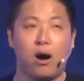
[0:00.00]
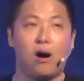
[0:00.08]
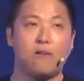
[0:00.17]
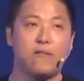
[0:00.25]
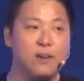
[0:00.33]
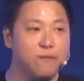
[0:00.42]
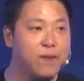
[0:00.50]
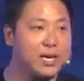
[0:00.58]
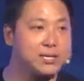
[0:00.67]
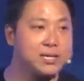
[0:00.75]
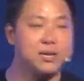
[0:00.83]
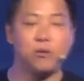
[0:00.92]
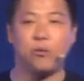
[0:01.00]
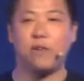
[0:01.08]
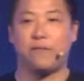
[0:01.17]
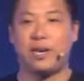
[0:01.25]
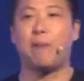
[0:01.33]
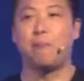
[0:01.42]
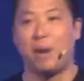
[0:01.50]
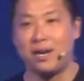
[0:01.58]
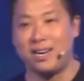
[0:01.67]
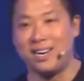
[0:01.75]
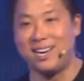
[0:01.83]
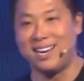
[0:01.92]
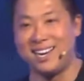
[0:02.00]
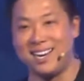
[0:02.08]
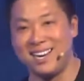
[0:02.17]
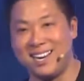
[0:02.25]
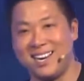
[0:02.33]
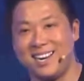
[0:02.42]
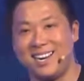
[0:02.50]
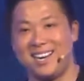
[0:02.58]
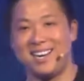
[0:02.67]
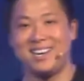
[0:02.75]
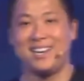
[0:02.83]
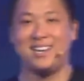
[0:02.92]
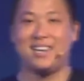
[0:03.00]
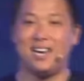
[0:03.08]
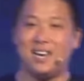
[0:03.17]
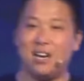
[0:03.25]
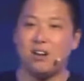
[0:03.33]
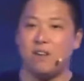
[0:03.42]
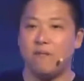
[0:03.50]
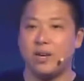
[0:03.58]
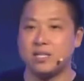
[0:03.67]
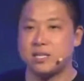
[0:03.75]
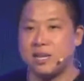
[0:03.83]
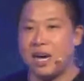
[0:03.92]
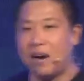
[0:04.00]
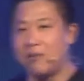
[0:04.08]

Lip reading: of investors with dumb money. There are a lot of investors